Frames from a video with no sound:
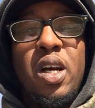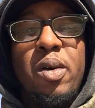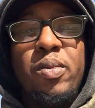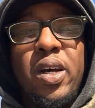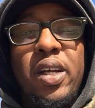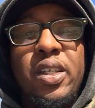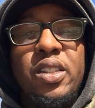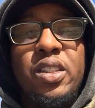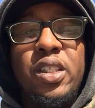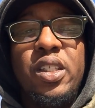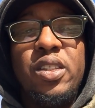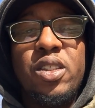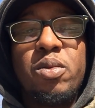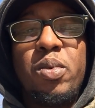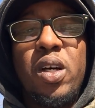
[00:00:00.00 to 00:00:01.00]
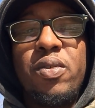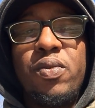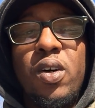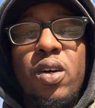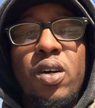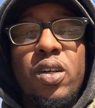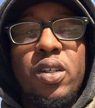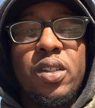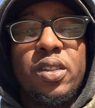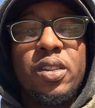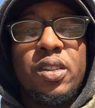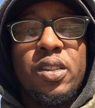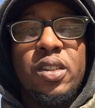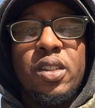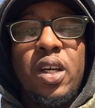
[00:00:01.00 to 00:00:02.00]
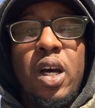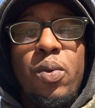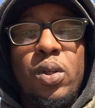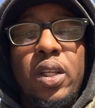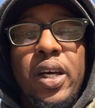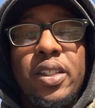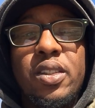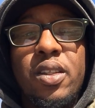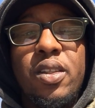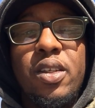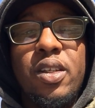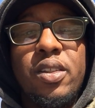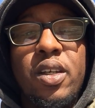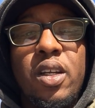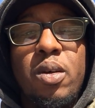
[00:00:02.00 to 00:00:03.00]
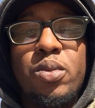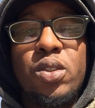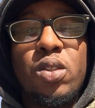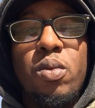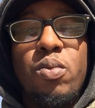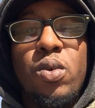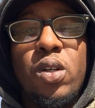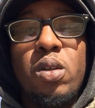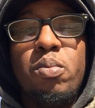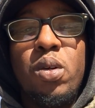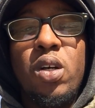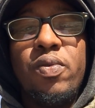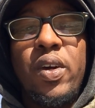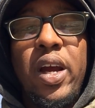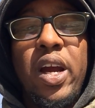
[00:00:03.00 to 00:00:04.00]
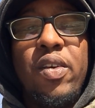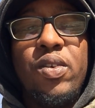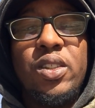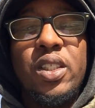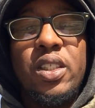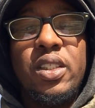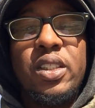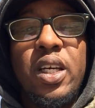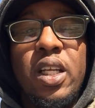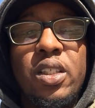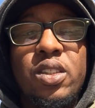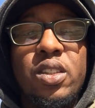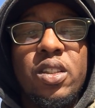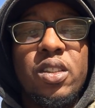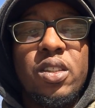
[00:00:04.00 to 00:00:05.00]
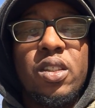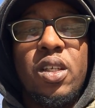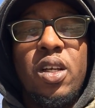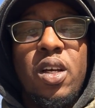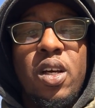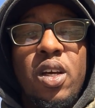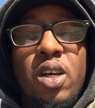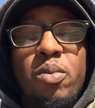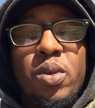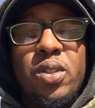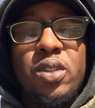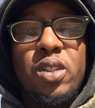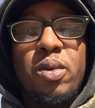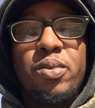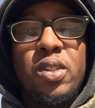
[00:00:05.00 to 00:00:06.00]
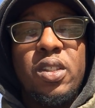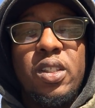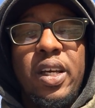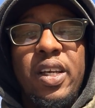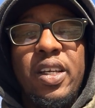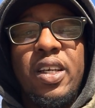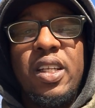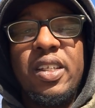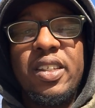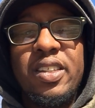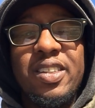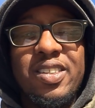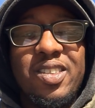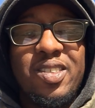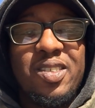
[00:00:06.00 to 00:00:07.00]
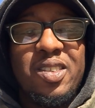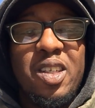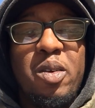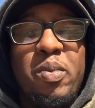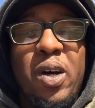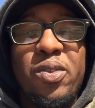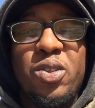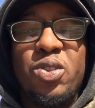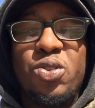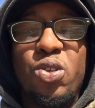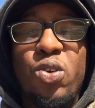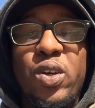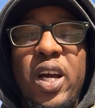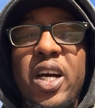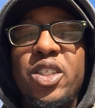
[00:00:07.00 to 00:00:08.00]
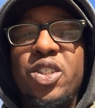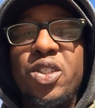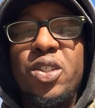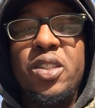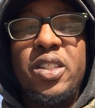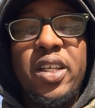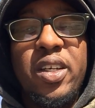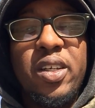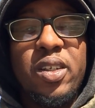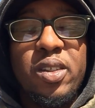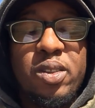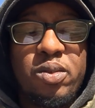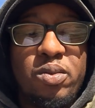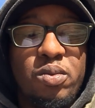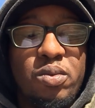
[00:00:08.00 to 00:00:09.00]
I'm not a genius by far. I would like to think that I'm somewhat above average in intelligence, but something ain't clicking about the story I should tell.